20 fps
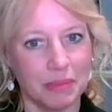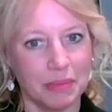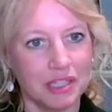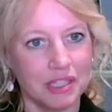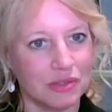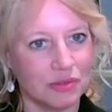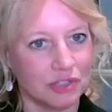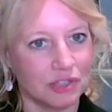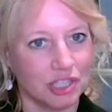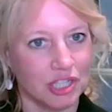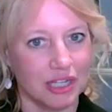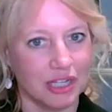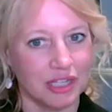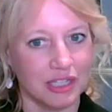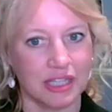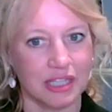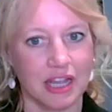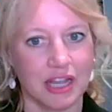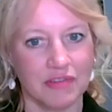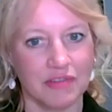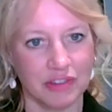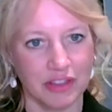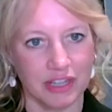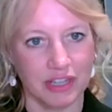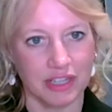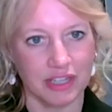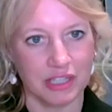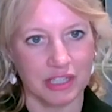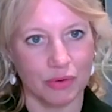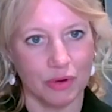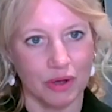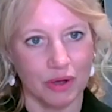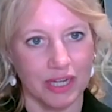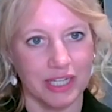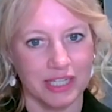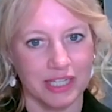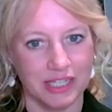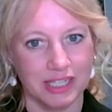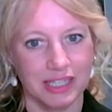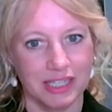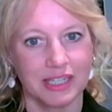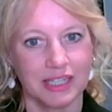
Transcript: mussel shells. Everything's quite